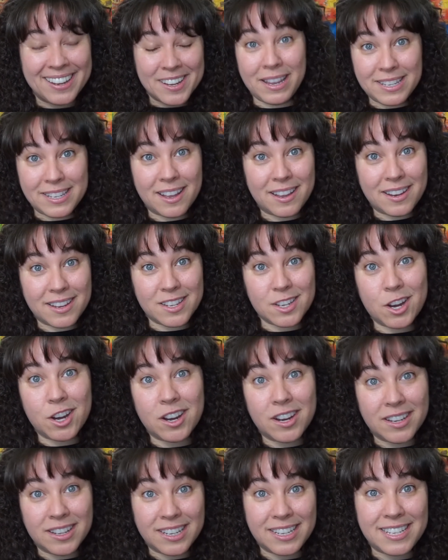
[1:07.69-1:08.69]
My son is
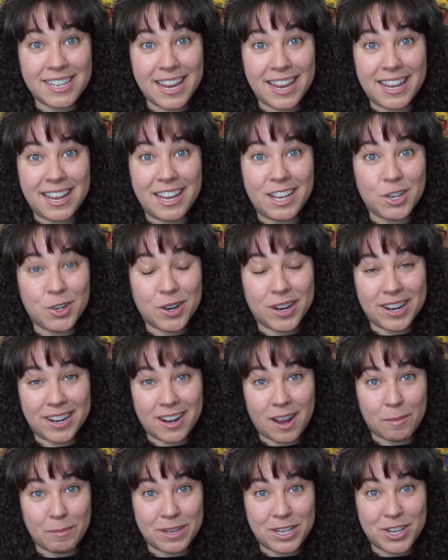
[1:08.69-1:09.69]
currently taking
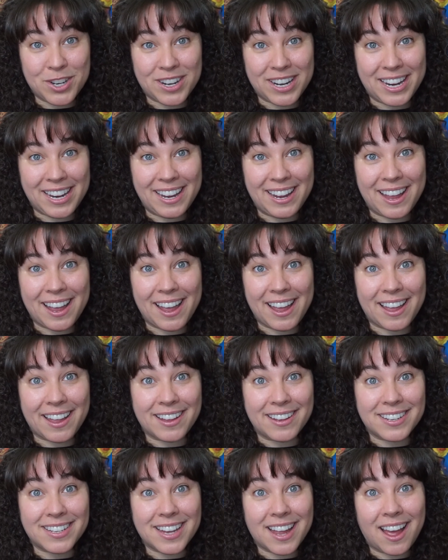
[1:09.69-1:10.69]
trigonometry,
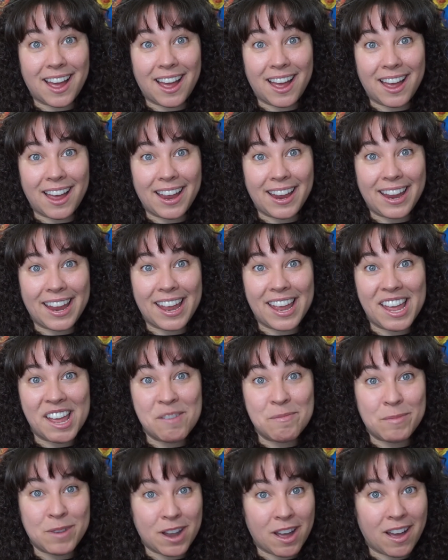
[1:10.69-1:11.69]
and I
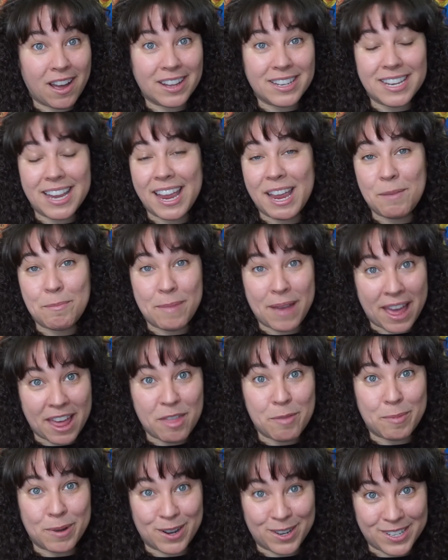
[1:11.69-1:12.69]
am not a
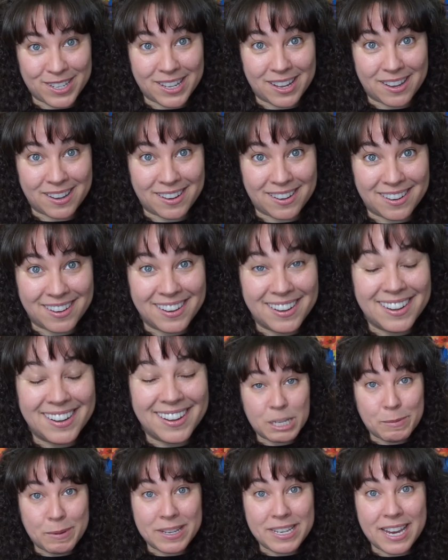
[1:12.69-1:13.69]
math person.
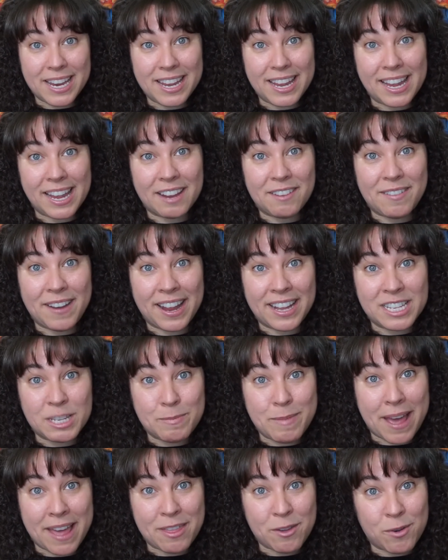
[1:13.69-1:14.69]
He's been taking
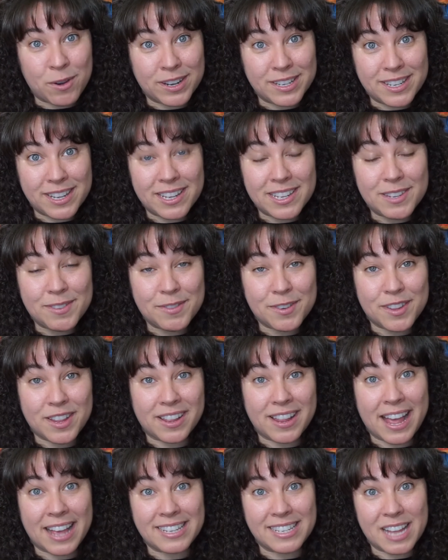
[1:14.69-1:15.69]
advanced math courses
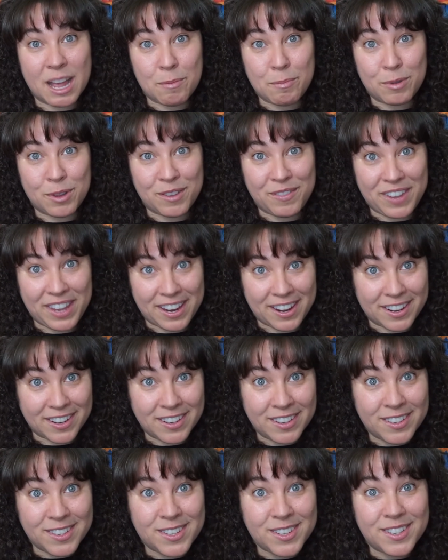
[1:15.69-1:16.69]
for the last couple of
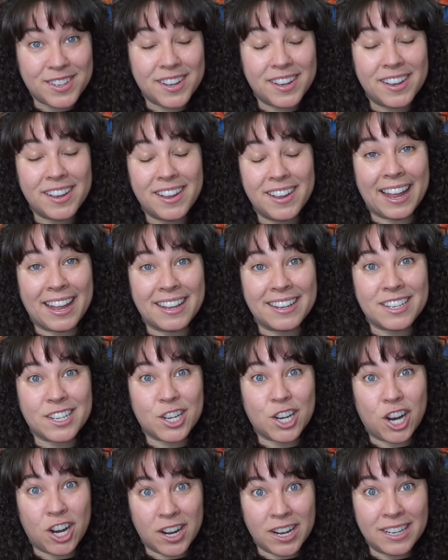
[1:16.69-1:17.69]
years,
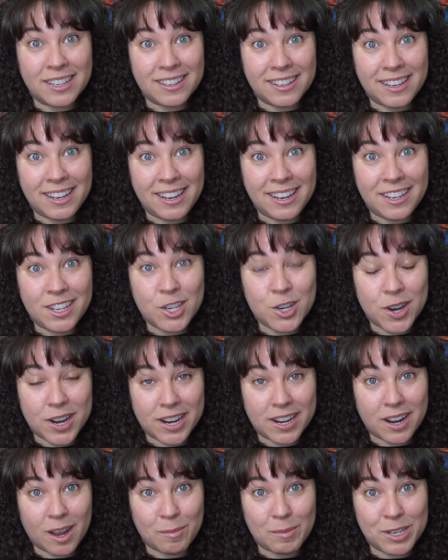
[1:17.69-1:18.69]
and currently
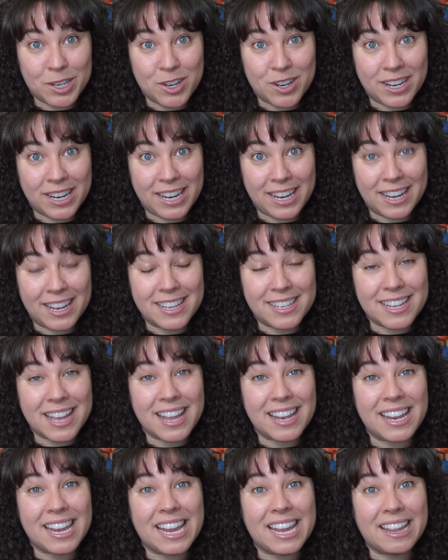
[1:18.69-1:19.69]
trigonometry
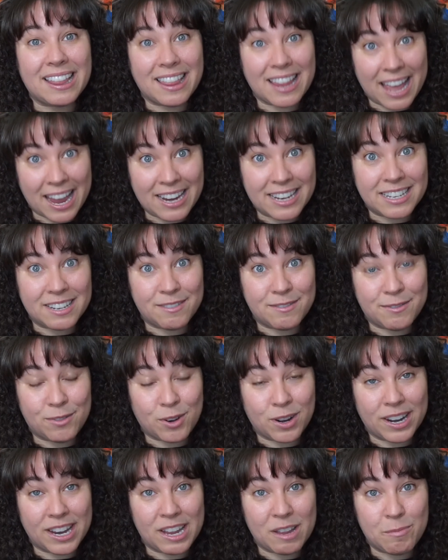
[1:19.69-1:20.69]
is an elective
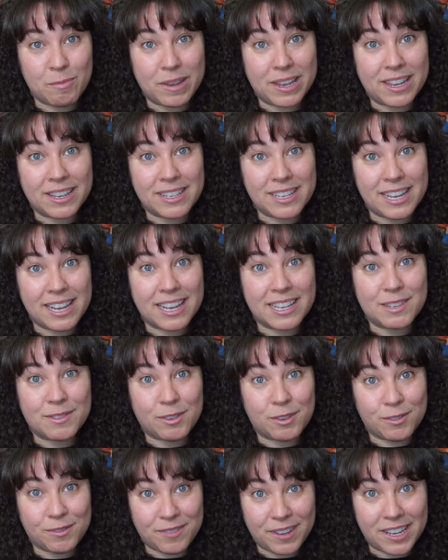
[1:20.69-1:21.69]
for him because he
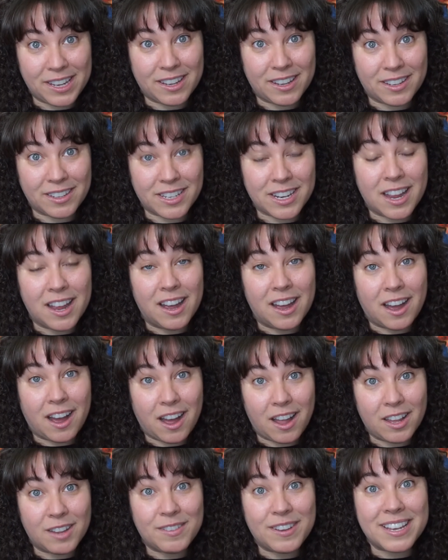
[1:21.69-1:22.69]
has fulfilled
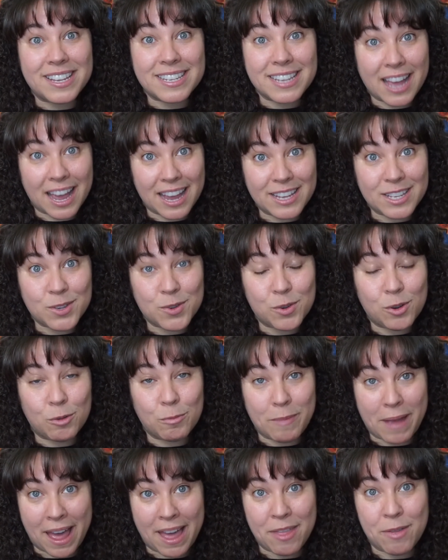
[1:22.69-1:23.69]
all of his high
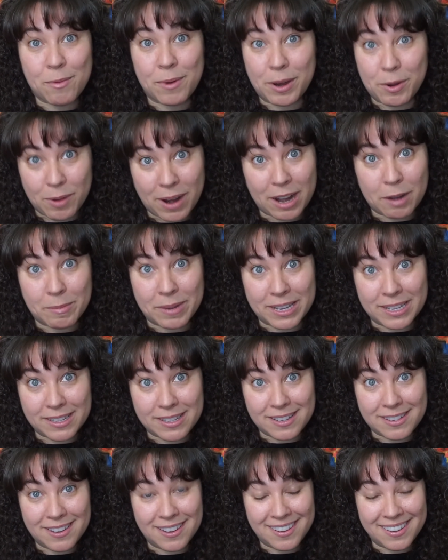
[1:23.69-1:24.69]
school math
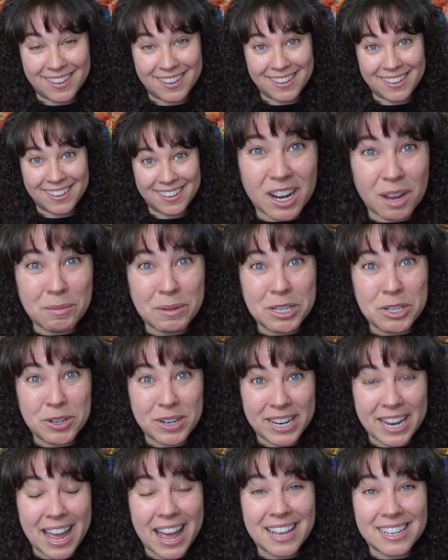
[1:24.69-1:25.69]
requirements.
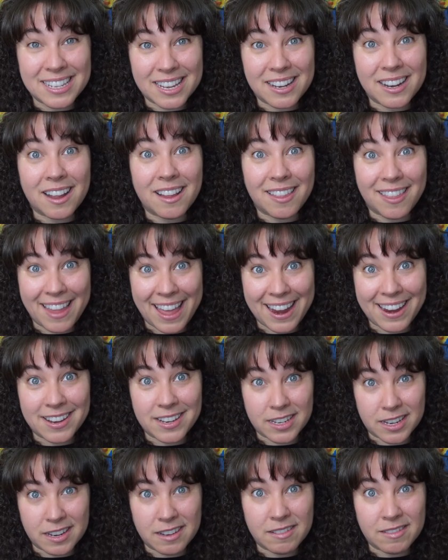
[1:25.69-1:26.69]
Trigonometry as an
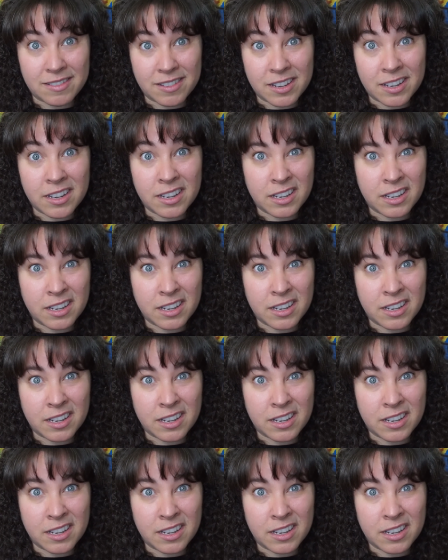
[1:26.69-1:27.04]
elective.